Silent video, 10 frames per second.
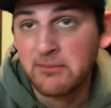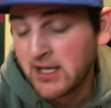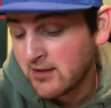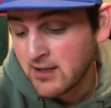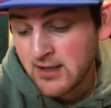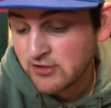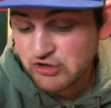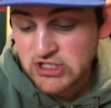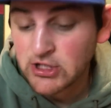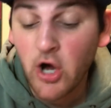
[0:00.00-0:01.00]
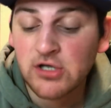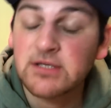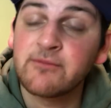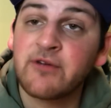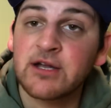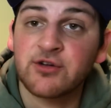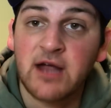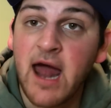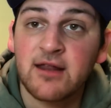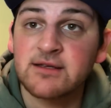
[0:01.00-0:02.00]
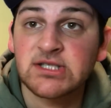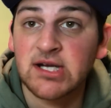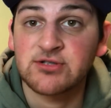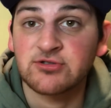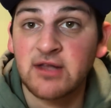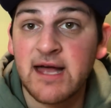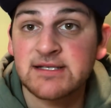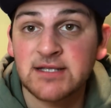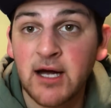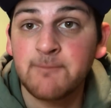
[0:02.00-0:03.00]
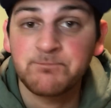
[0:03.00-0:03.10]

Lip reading: I mean, just an awesome victory out of the Sixers last night.